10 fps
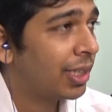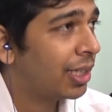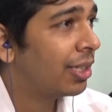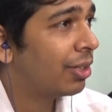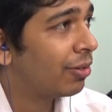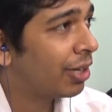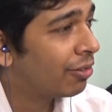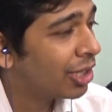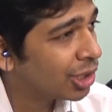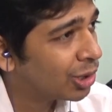I think you've
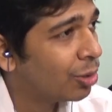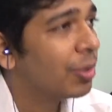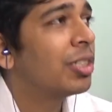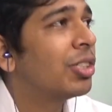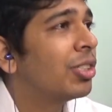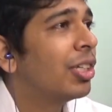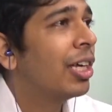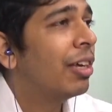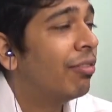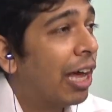given us so much
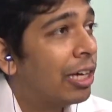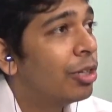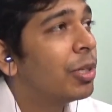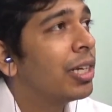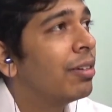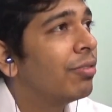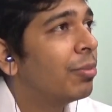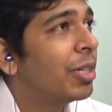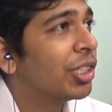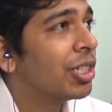valuable
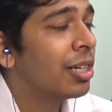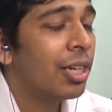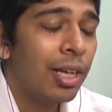information.